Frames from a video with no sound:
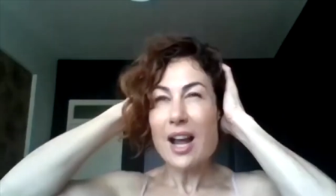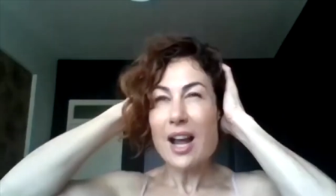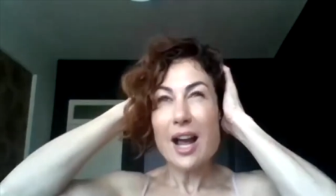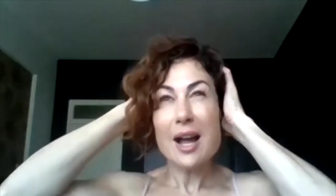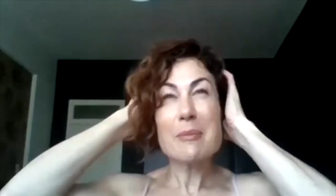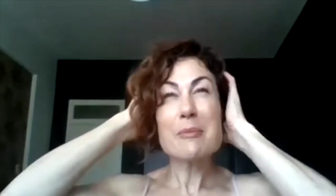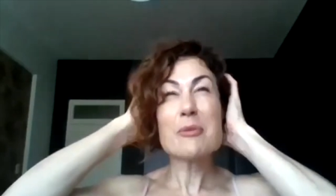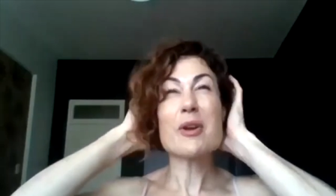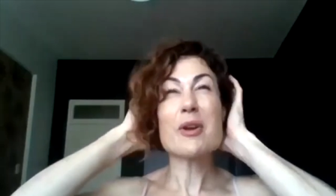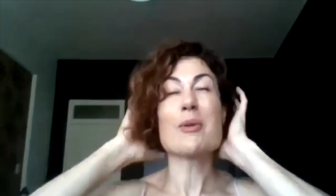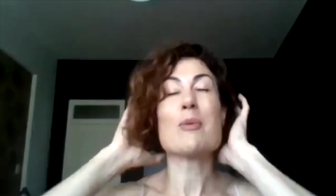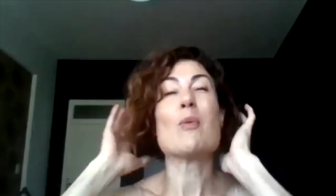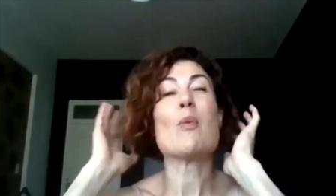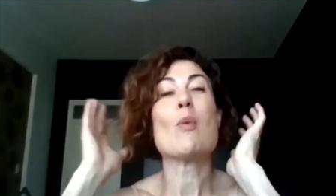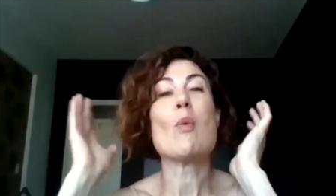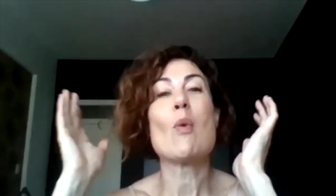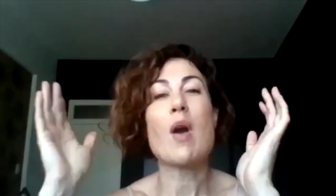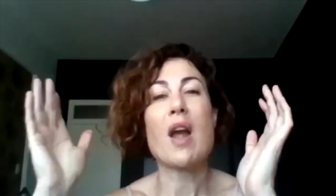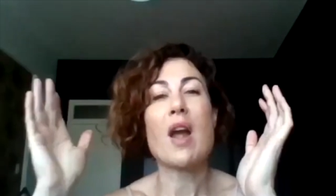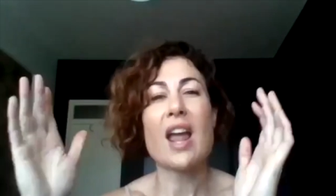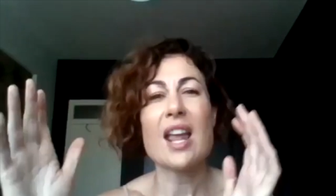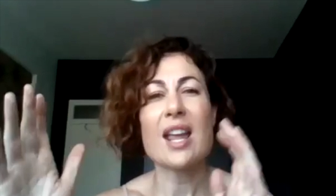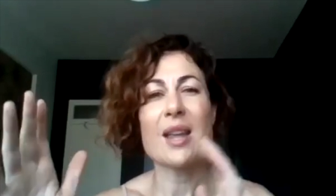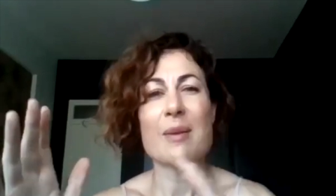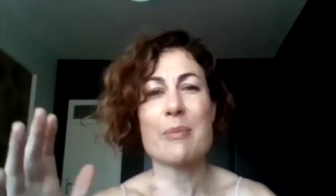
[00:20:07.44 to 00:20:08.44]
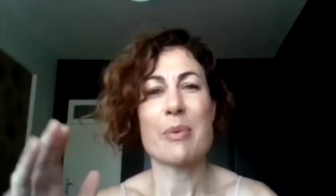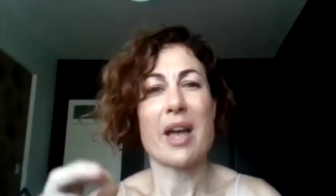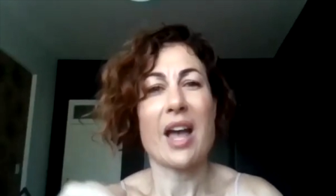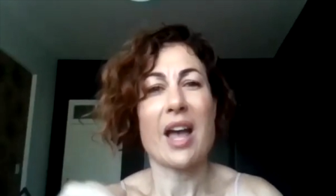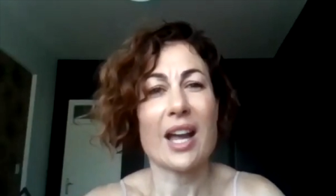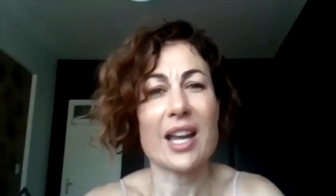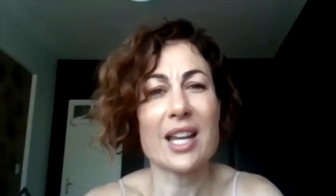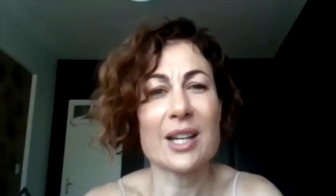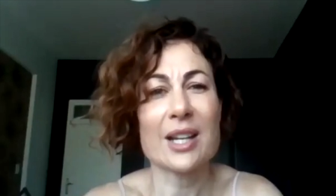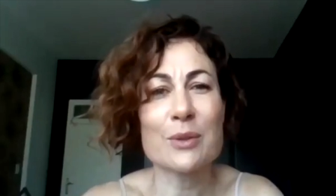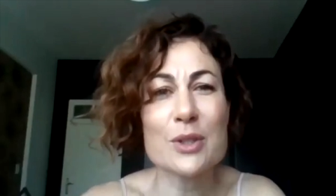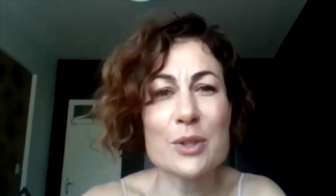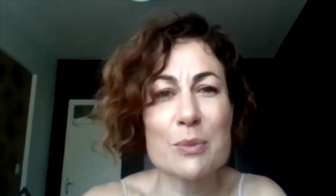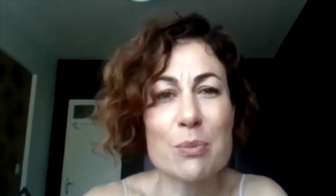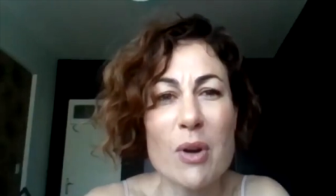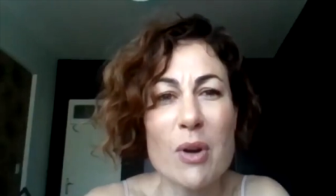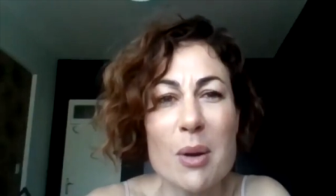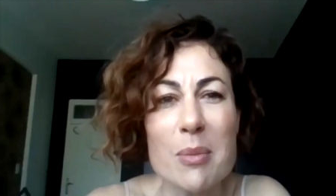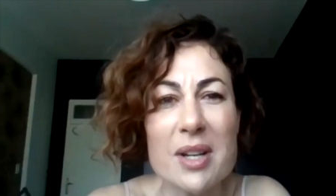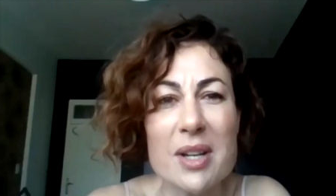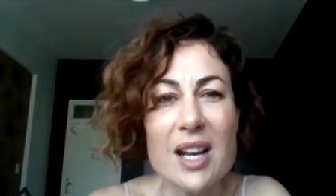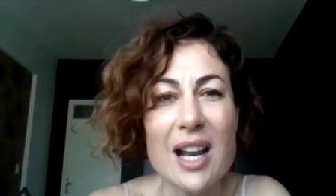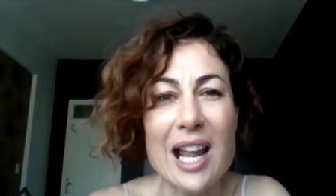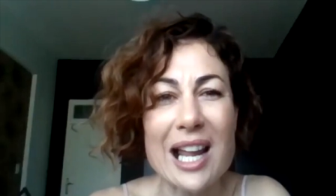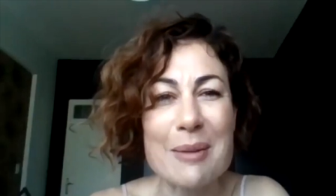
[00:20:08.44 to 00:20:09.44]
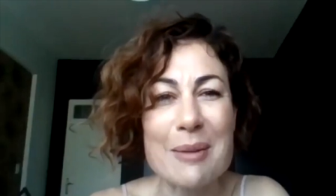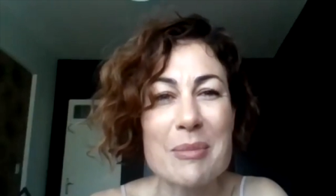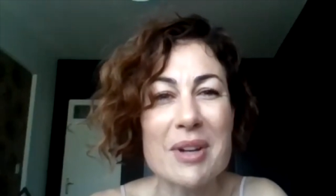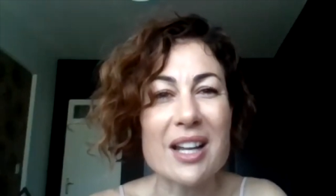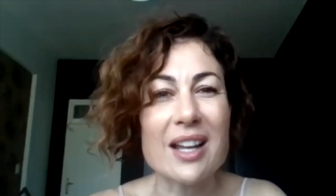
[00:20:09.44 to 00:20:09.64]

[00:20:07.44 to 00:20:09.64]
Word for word: I went way back. It was probably like MacGyver.